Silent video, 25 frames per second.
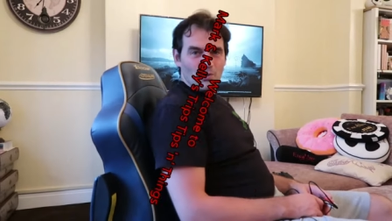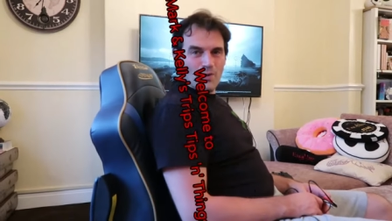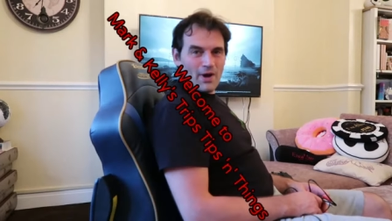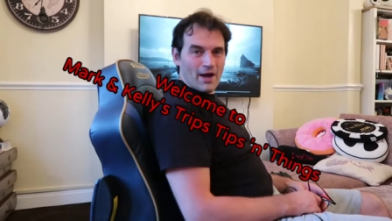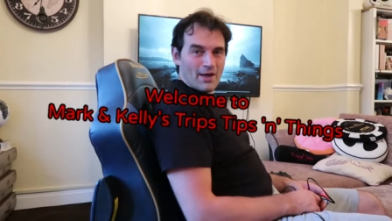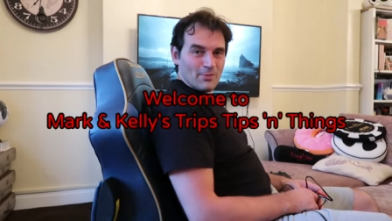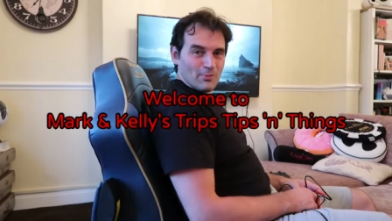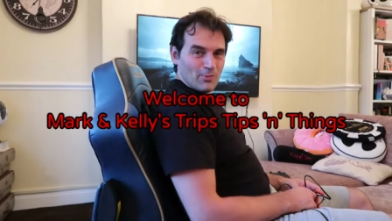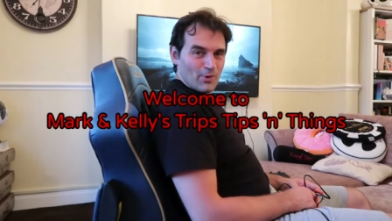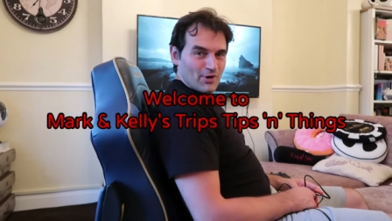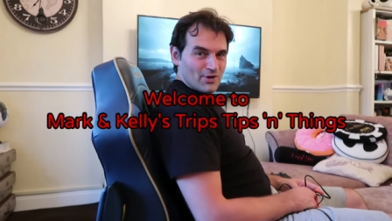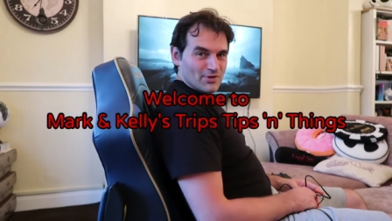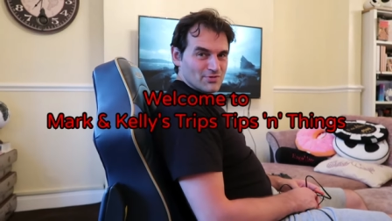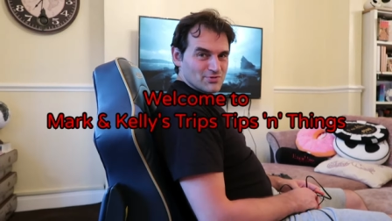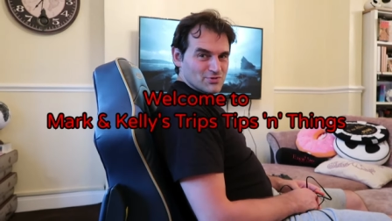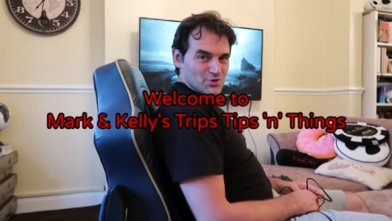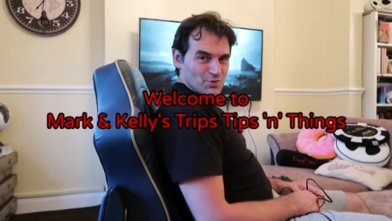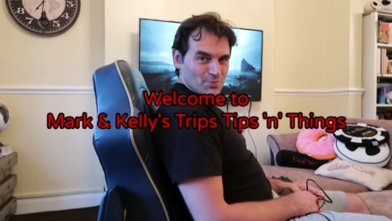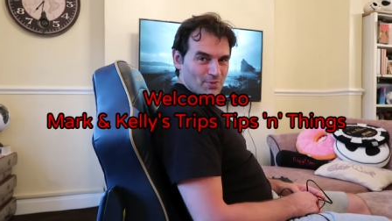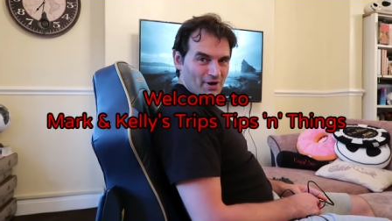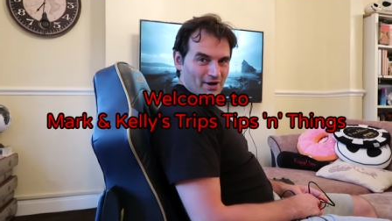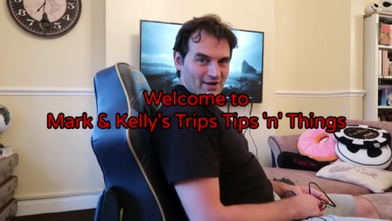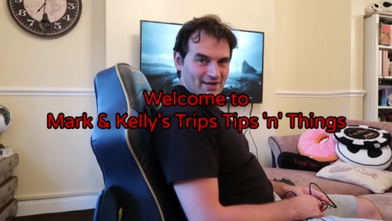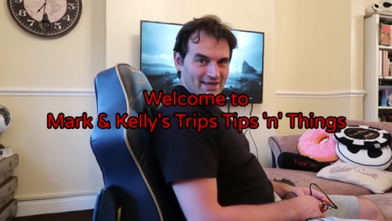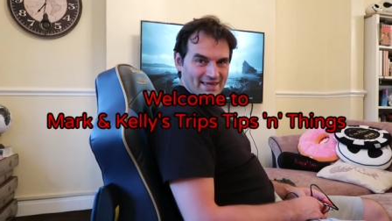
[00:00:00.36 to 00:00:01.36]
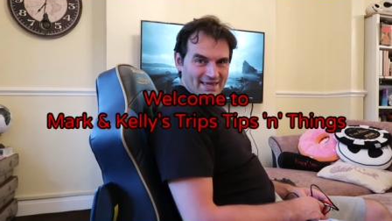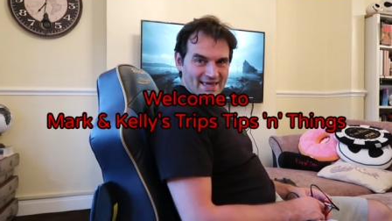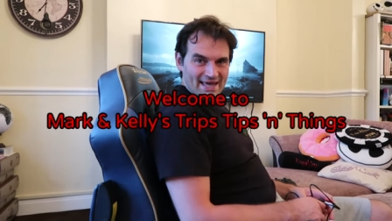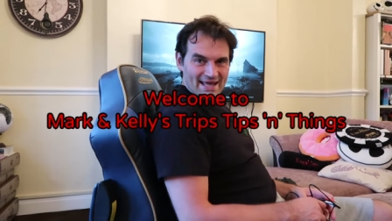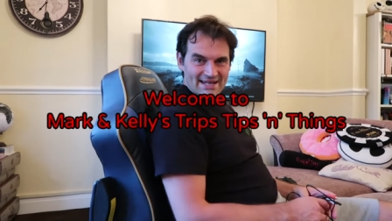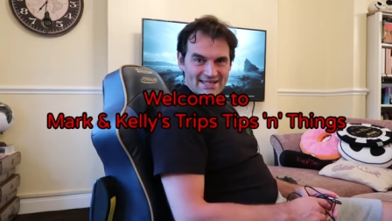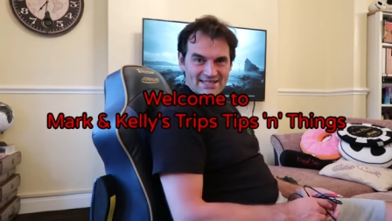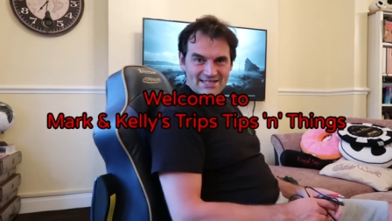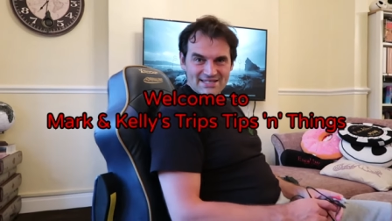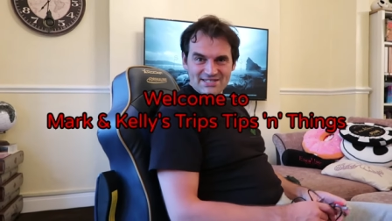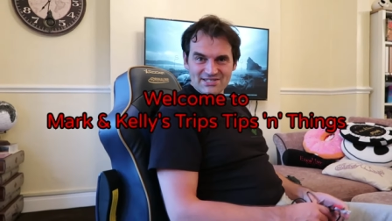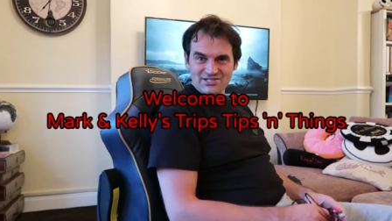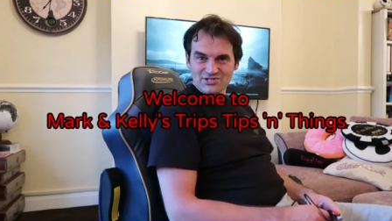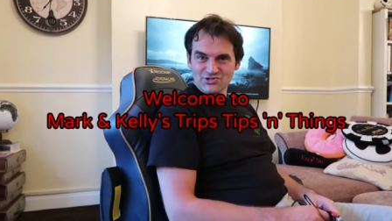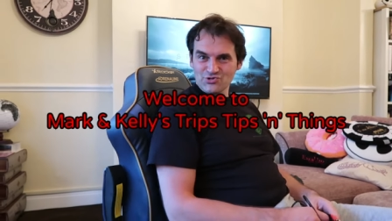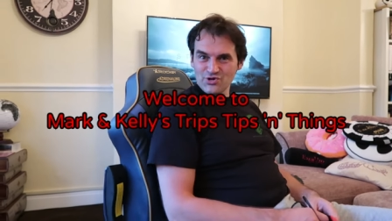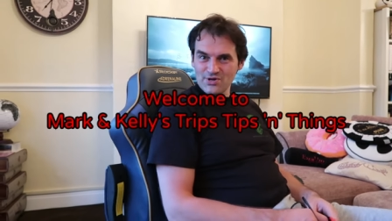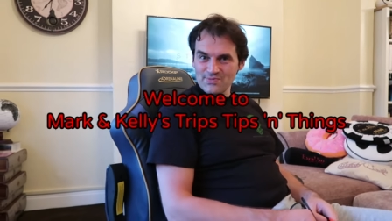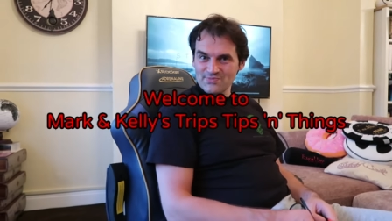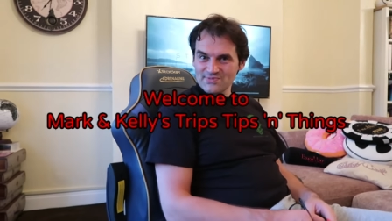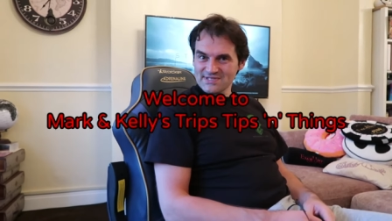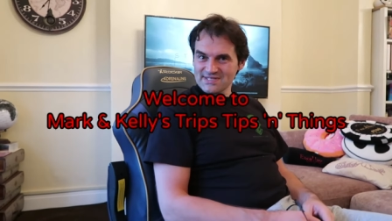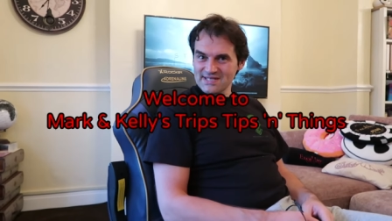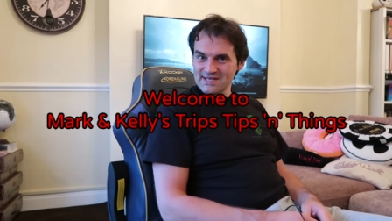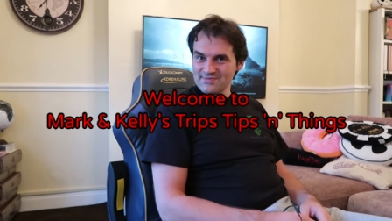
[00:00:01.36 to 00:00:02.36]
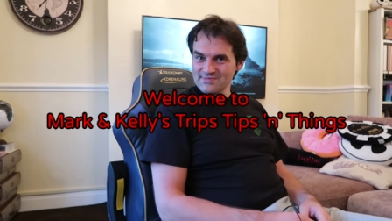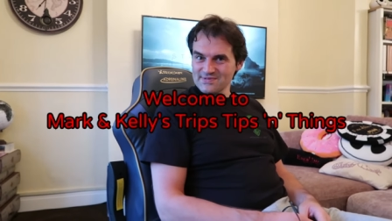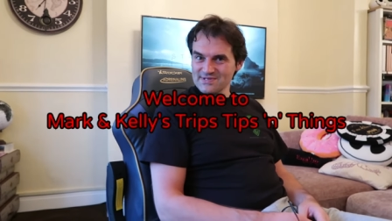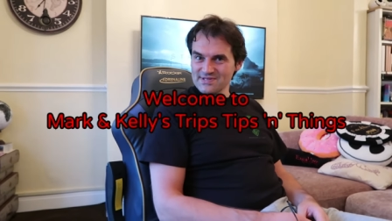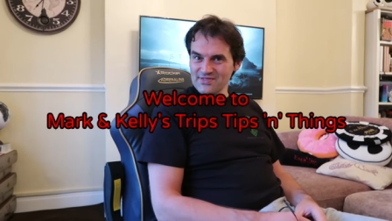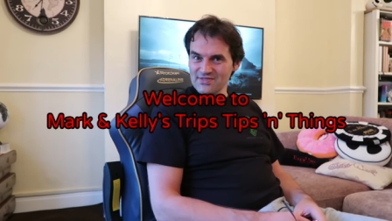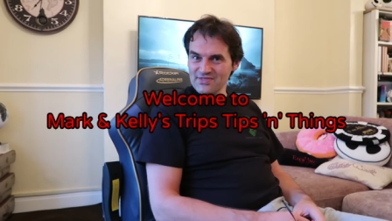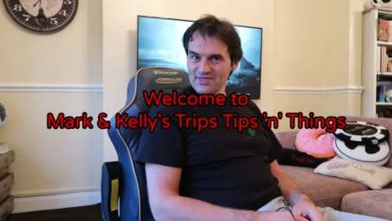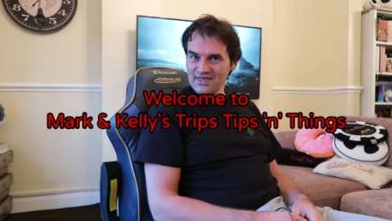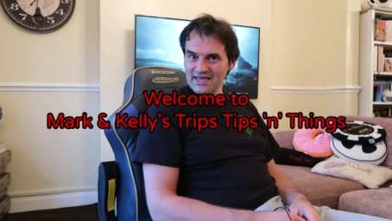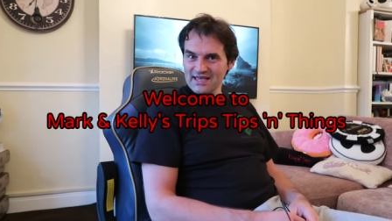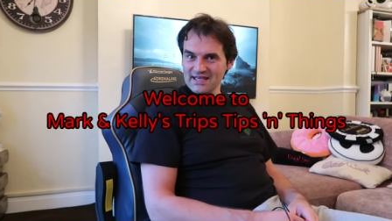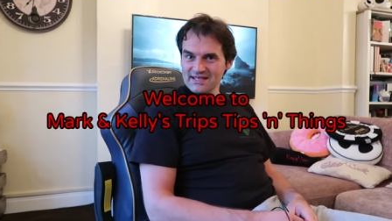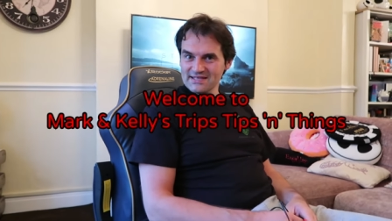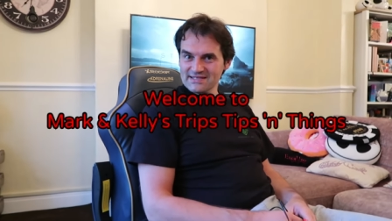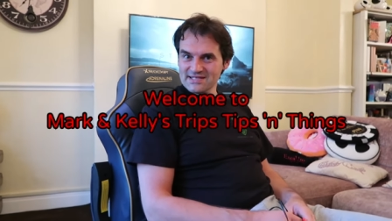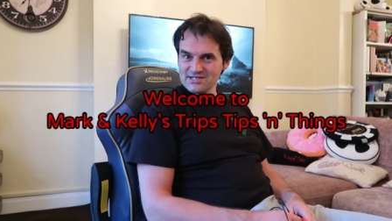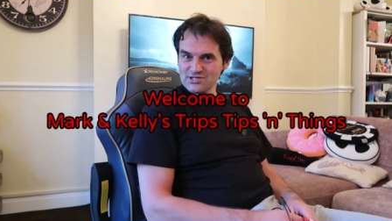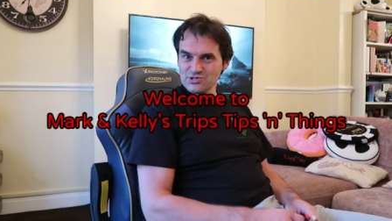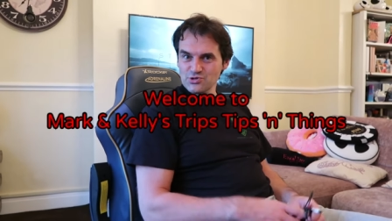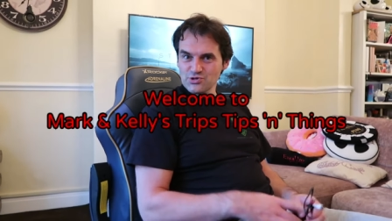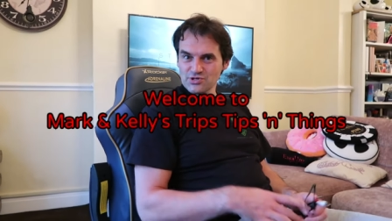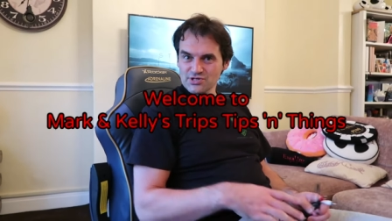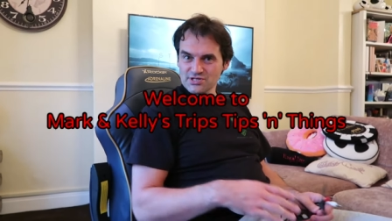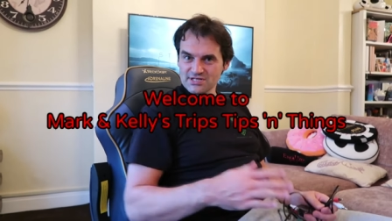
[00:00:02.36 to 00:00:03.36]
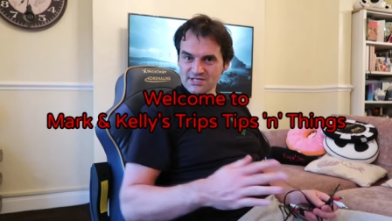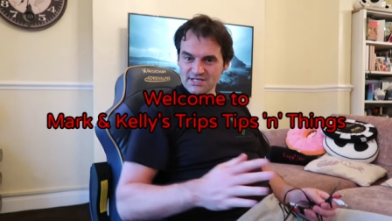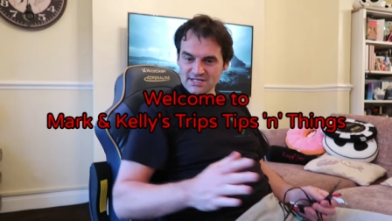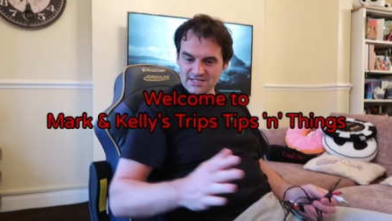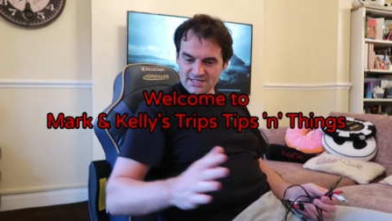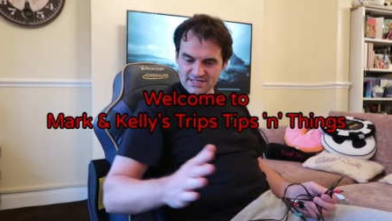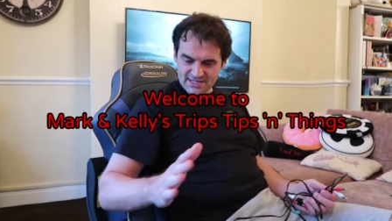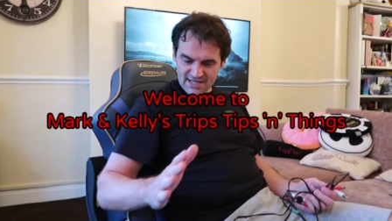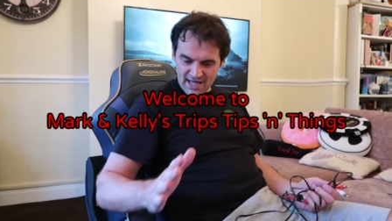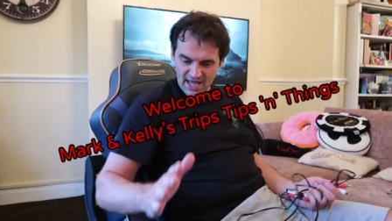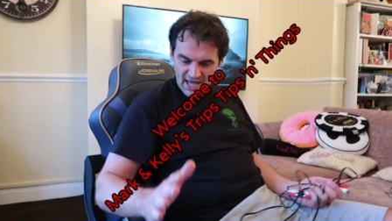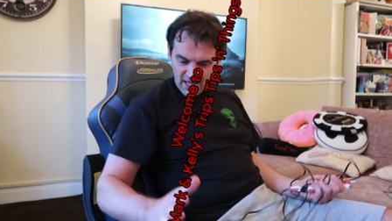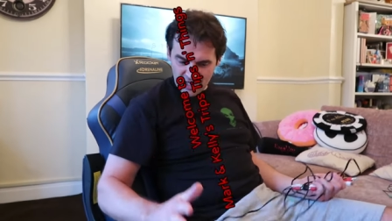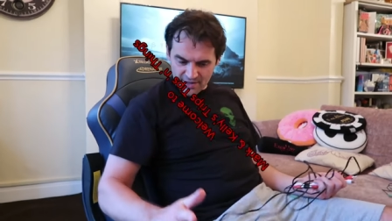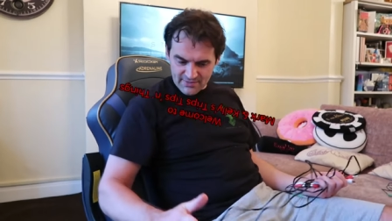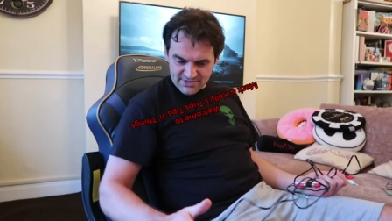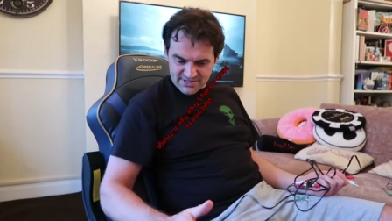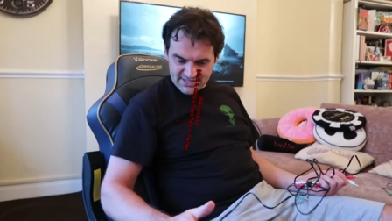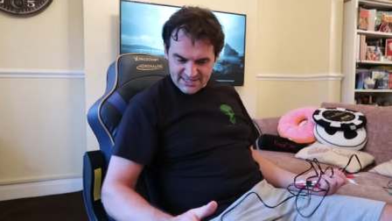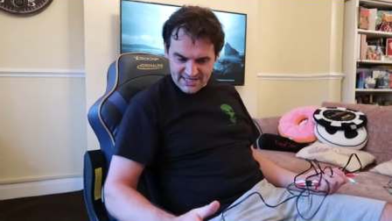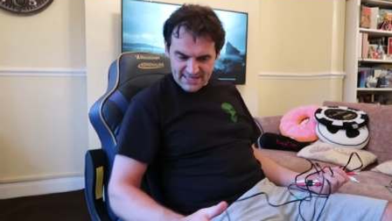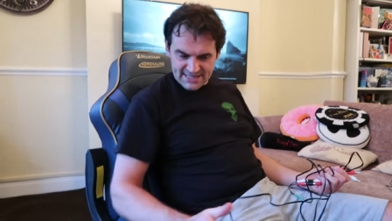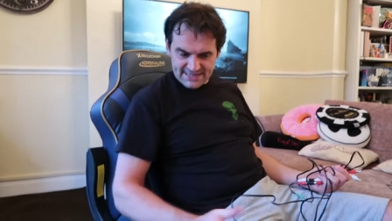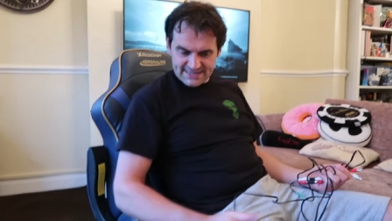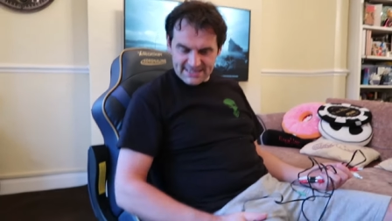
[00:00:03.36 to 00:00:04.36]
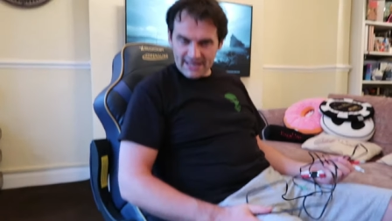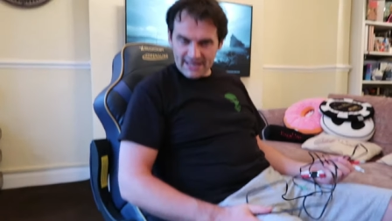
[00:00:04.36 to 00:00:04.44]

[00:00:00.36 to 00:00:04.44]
And welcome to Mark and Kelly's Trips, Tips and Things. As you can see today, I'm sitting